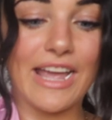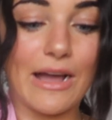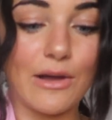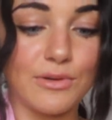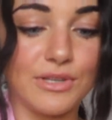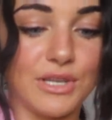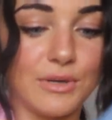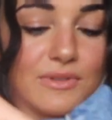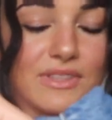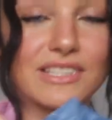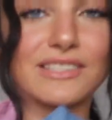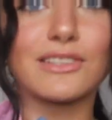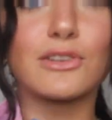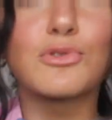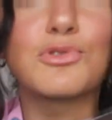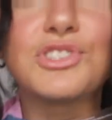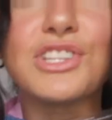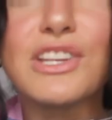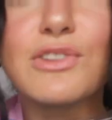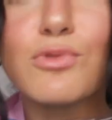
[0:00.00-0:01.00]
how cute this
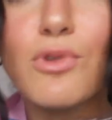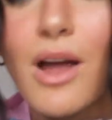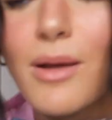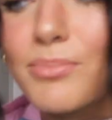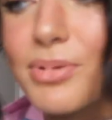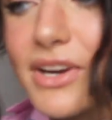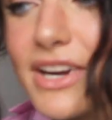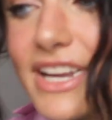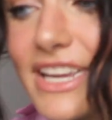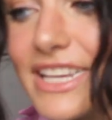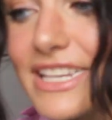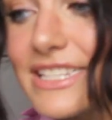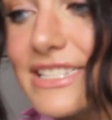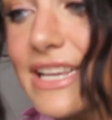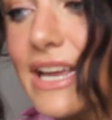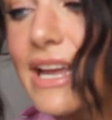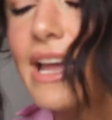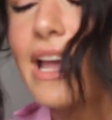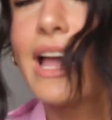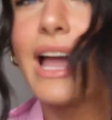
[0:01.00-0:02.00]
little jean romper
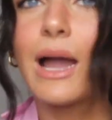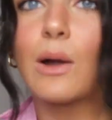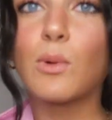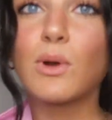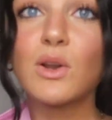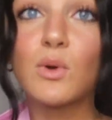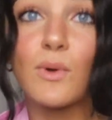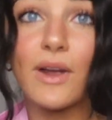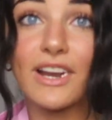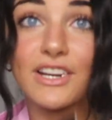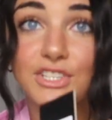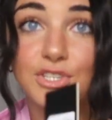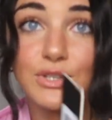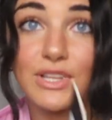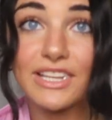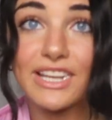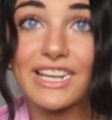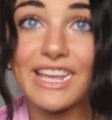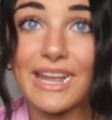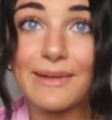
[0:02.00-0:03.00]
is. I want to wear it to
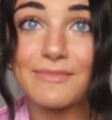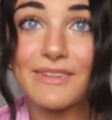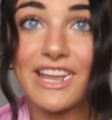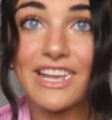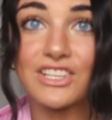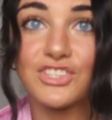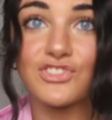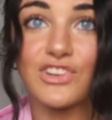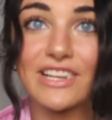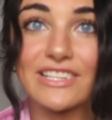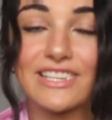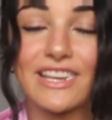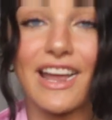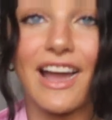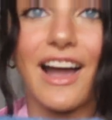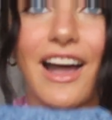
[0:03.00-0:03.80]
like a game day and dress it